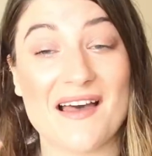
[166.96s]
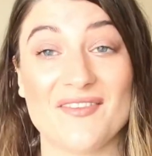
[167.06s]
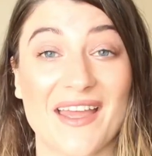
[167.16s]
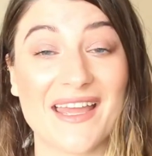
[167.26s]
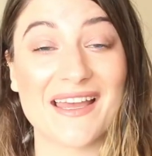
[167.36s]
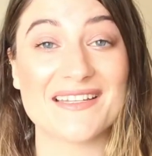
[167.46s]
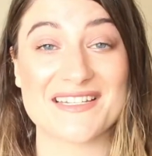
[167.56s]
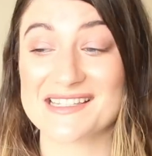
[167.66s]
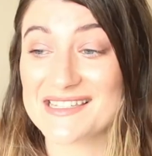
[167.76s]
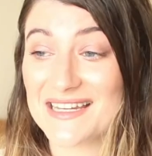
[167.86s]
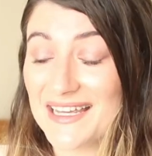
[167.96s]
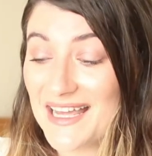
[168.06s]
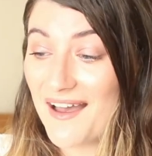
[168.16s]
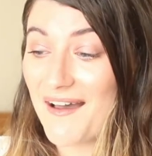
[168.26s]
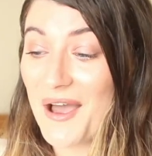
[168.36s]
loving just
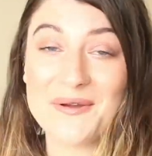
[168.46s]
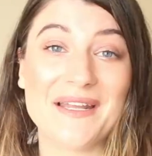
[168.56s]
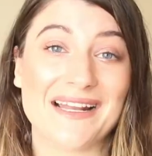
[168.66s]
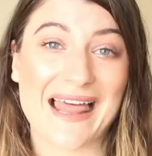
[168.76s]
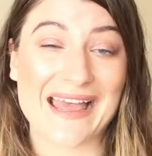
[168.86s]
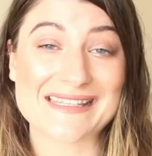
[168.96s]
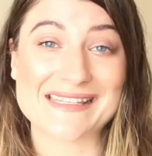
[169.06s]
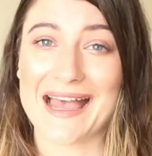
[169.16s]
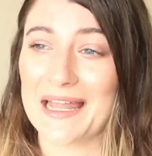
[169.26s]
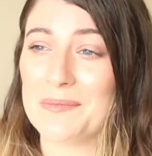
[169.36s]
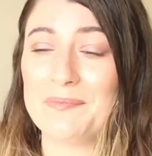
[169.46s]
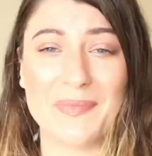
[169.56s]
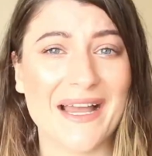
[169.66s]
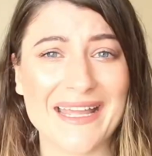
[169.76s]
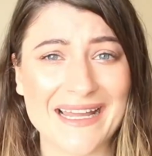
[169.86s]
owning less and
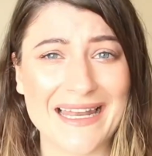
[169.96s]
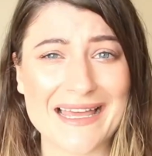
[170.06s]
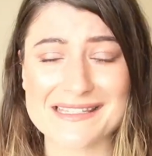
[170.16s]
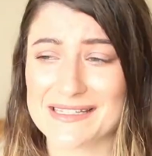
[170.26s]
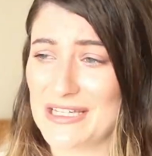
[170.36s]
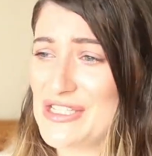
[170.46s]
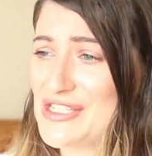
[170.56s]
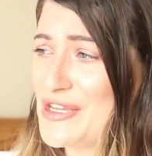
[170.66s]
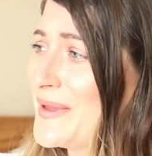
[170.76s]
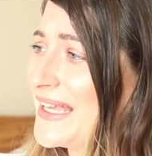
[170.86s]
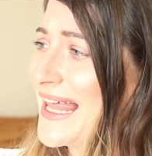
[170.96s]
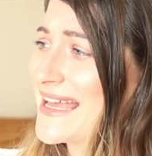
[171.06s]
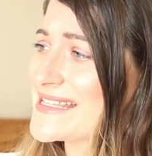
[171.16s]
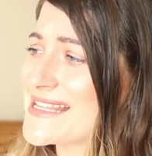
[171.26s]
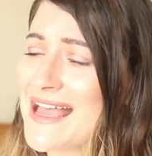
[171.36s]
buying less, consuming
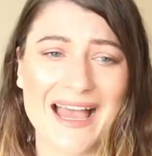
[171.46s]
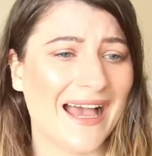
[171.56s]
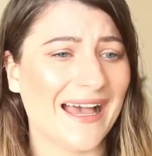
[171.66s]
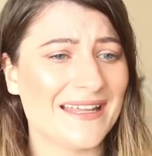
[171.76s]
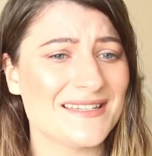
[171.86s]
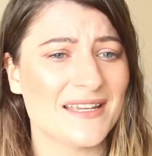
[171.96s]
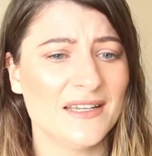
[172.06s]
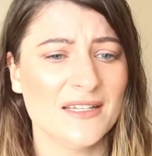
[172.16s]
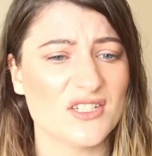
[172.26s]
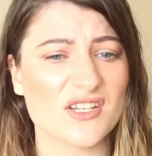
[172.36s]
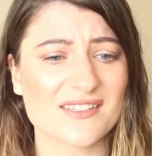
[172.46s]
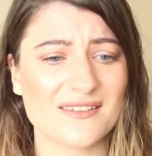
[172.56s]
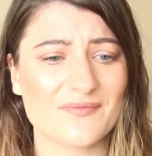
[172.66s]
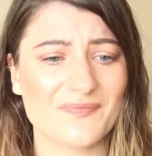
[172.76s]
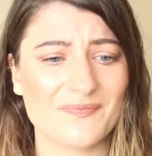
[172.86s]
less, and just
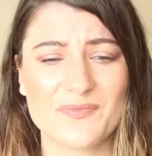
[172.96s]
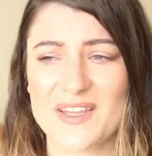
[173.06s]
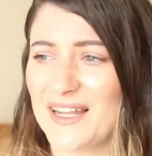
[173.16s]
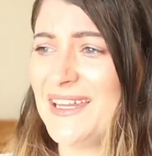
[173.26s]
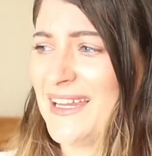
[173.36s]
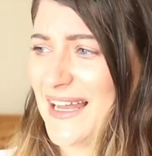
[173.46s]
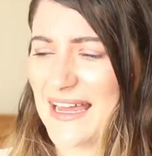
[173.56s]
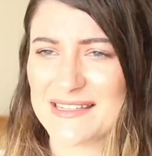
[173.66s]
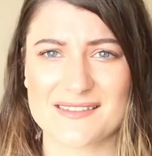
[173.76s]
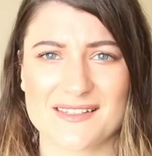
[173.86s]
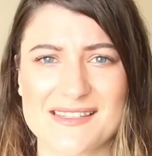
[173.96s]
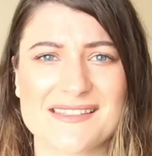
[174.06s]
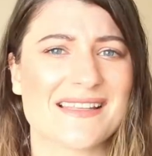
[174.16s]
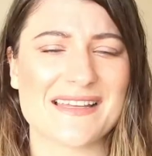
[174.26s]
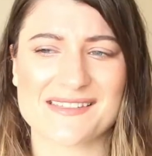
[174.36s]
cleaning less, because
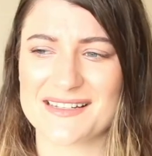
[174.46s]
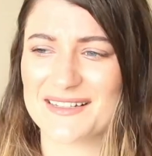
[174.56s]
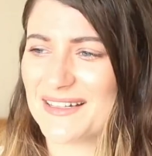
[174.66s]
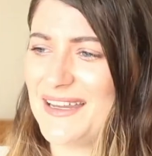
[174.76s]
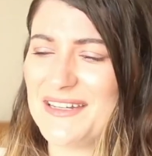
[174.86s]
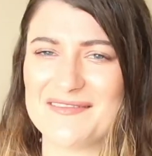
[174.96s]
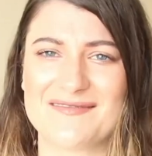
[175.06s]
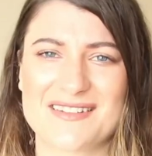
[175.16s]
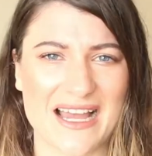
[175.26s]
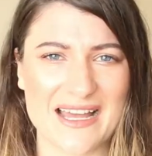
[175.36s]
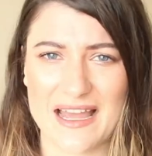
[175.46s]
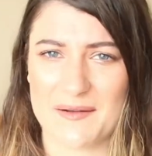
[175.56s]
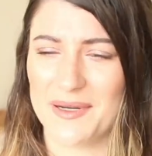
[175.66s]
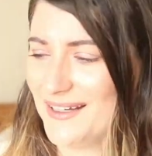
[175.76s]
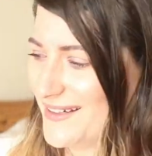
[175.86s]
there's less to clean and tidy up.